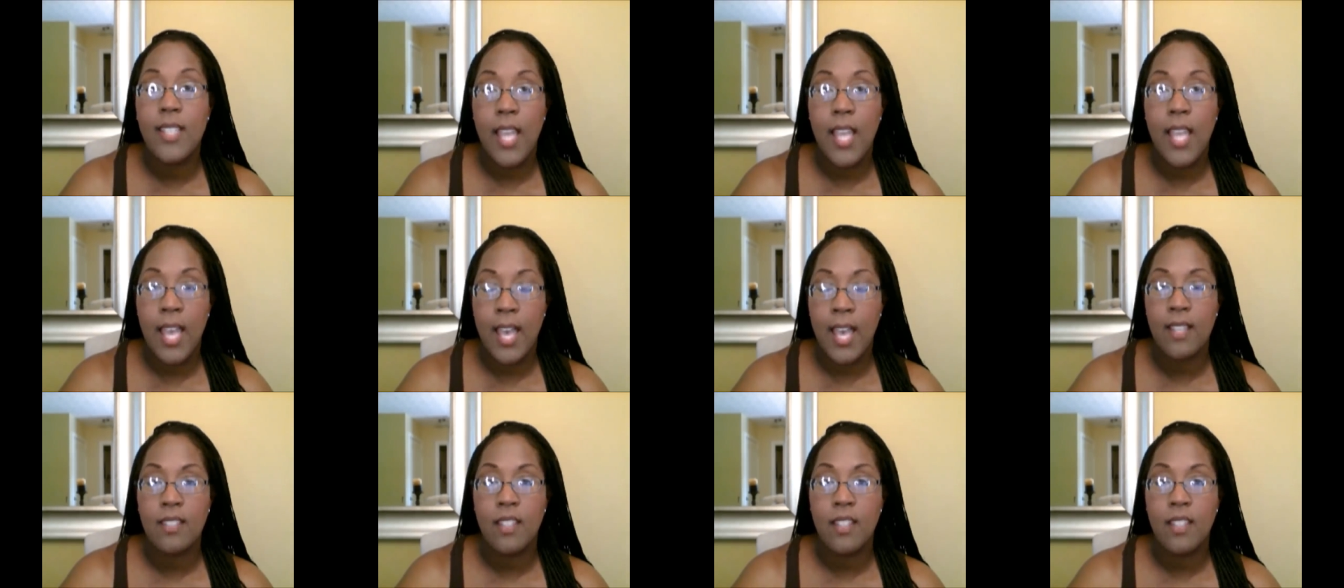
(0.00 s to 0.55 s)

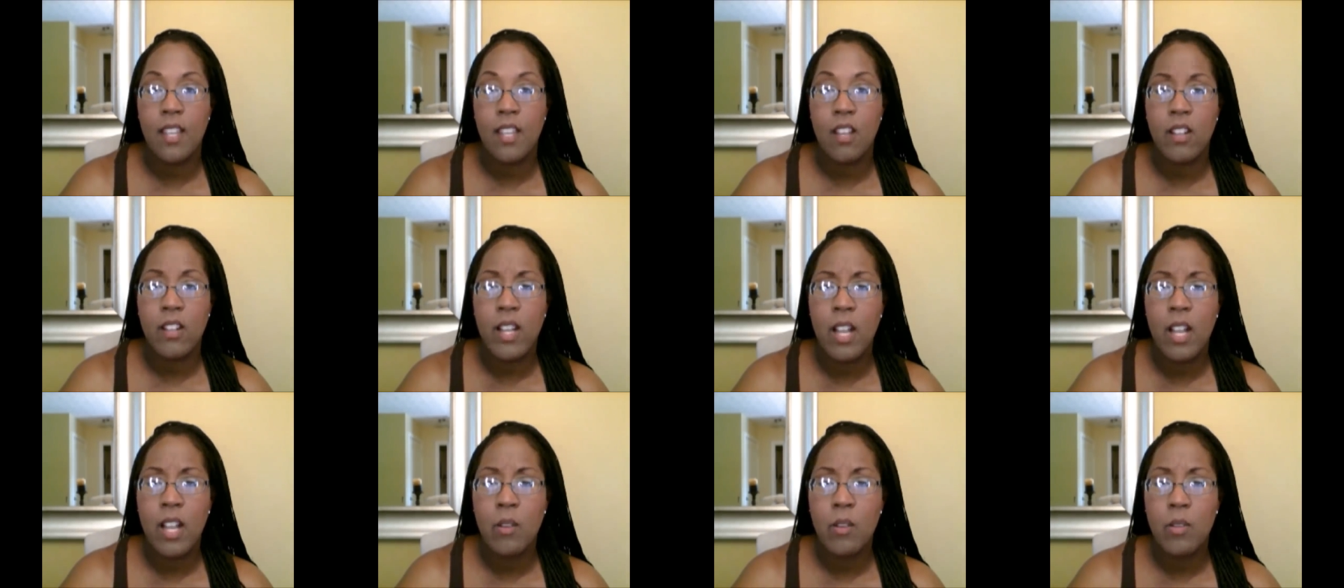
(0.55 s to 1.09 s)
task and
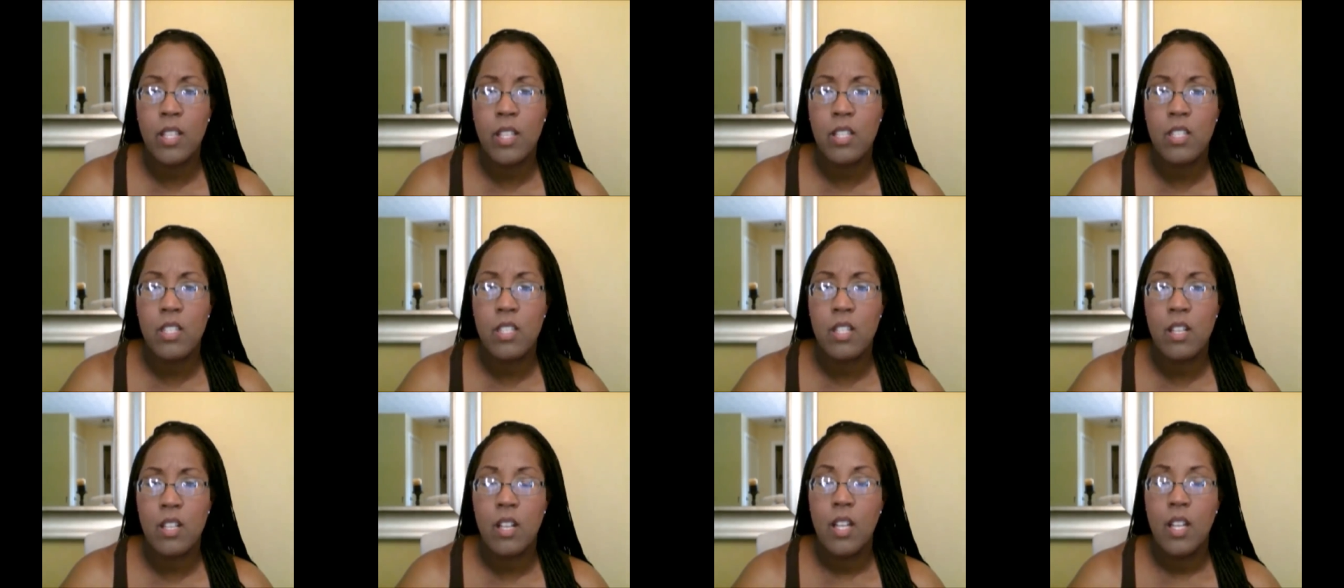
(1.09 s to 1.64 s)
you're not really
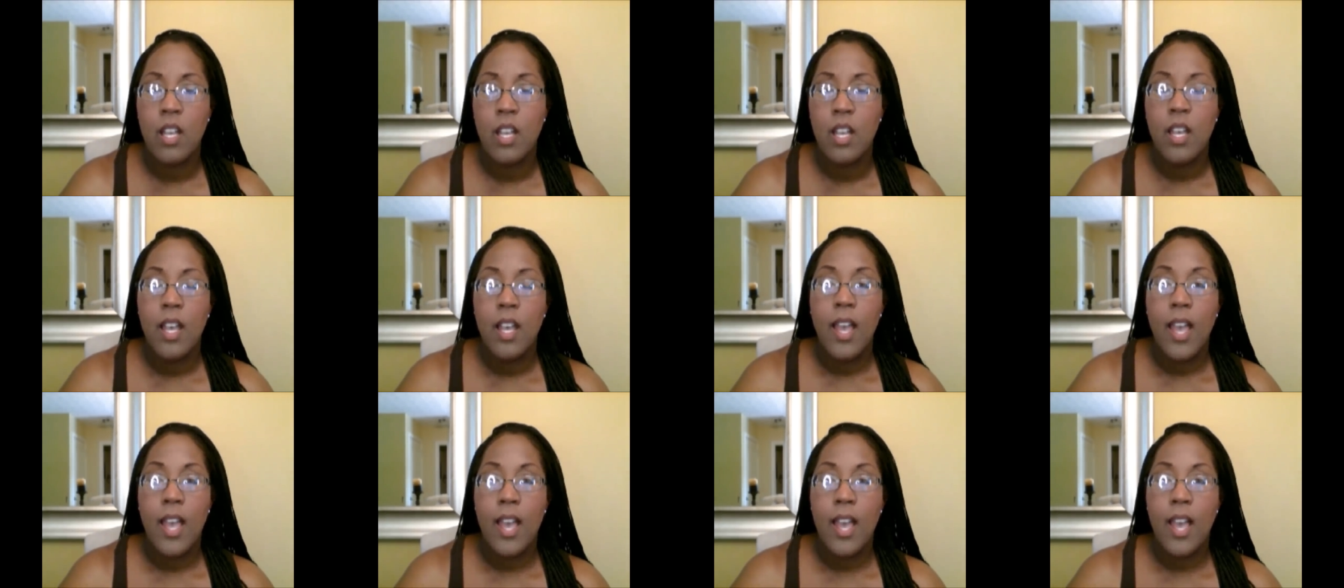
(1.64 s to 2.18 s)
sure
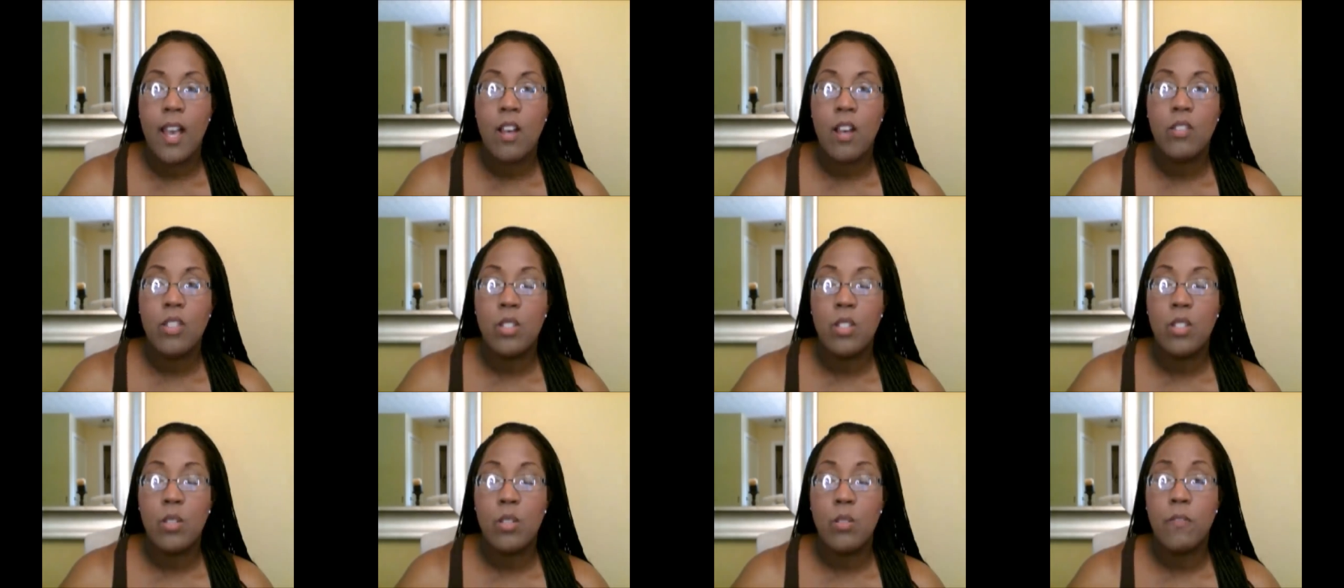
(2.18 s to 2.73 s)
how
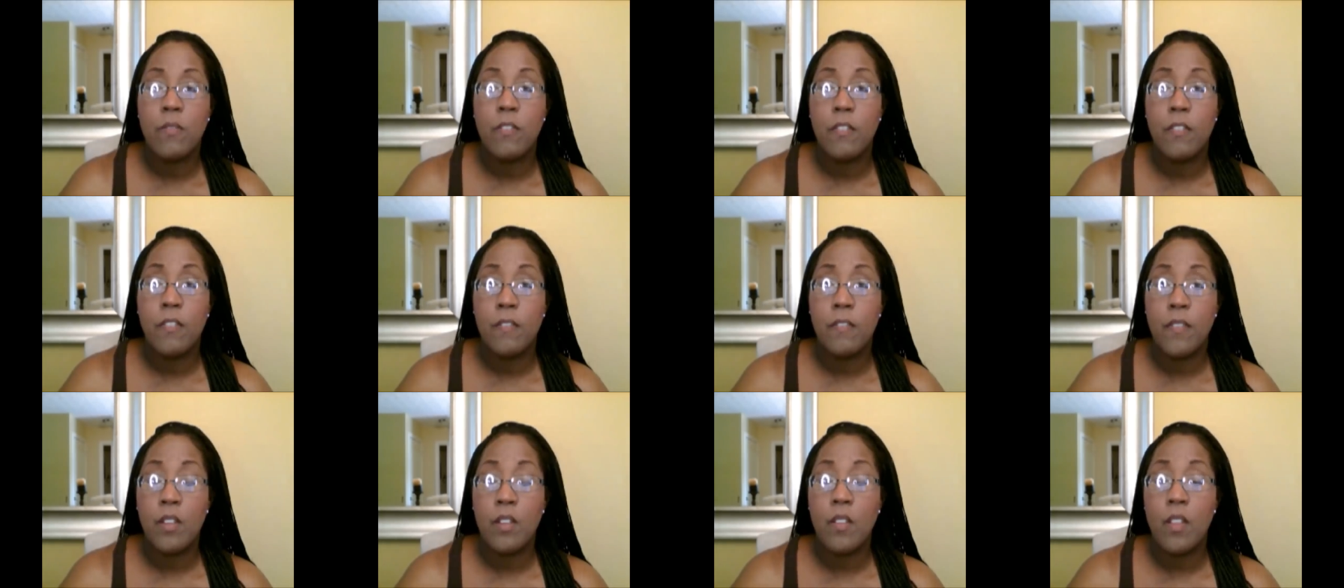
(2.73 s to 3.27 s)
to
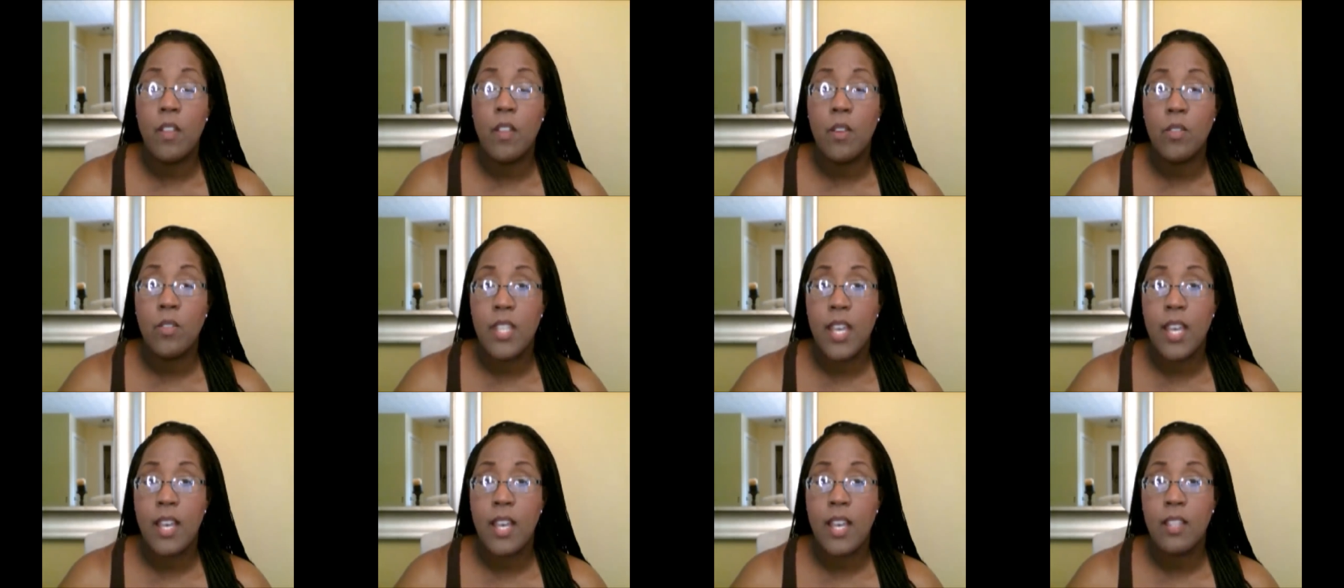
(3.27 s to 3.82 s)
fulfill
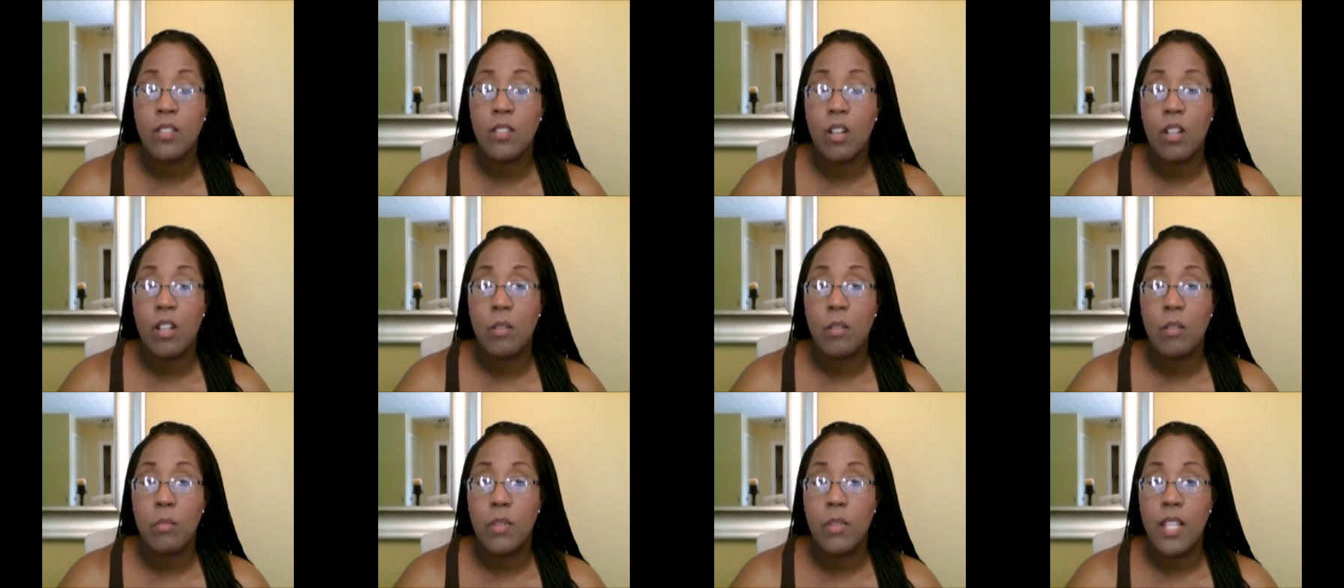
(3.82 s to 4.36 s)
those tasks or
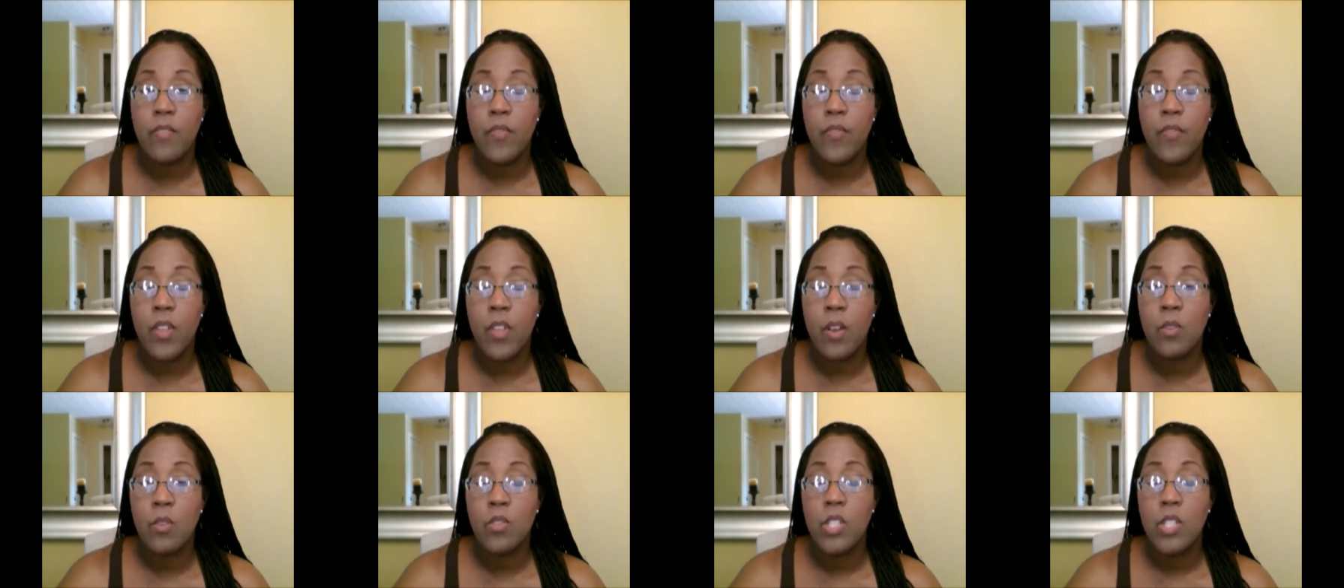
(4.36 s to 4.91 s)
complete
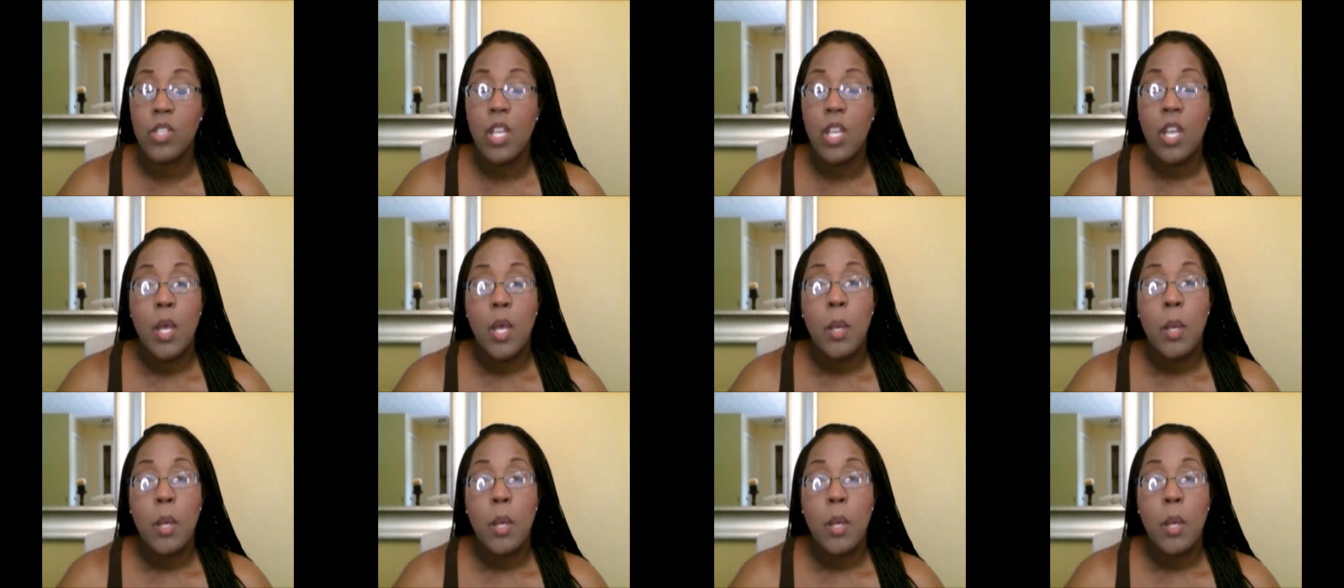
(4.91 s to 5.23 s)
those,